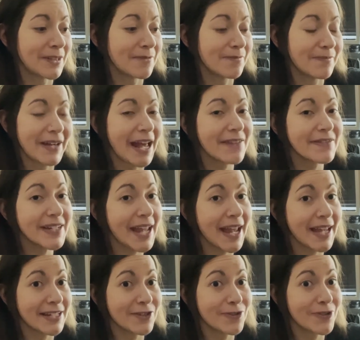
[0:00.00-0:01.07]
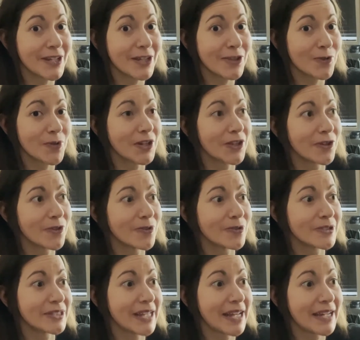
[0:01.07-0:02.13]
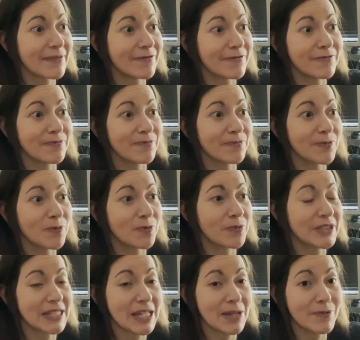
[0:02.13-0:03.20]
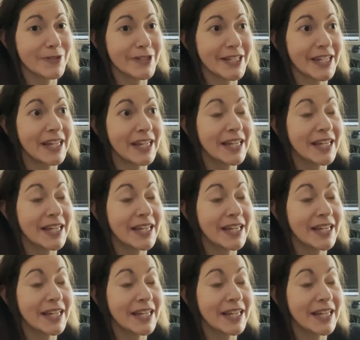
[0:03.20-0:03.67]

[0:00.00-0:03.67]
But I haven't had to do either one of those. I was able to